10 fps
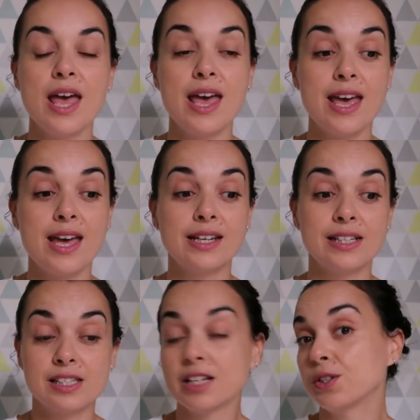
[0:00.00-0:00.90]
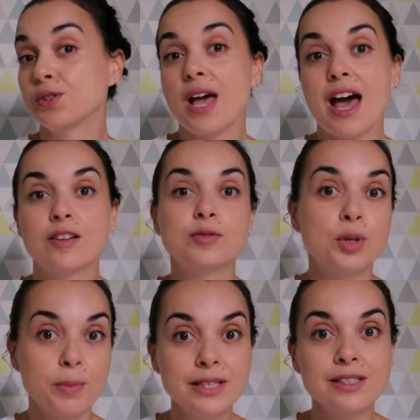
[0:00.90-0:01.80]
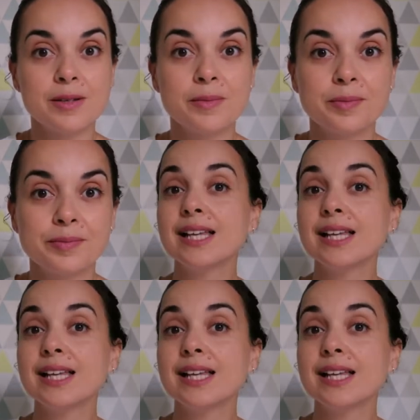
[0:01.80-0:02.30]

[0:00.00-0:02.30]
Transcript: And I started to have momentum.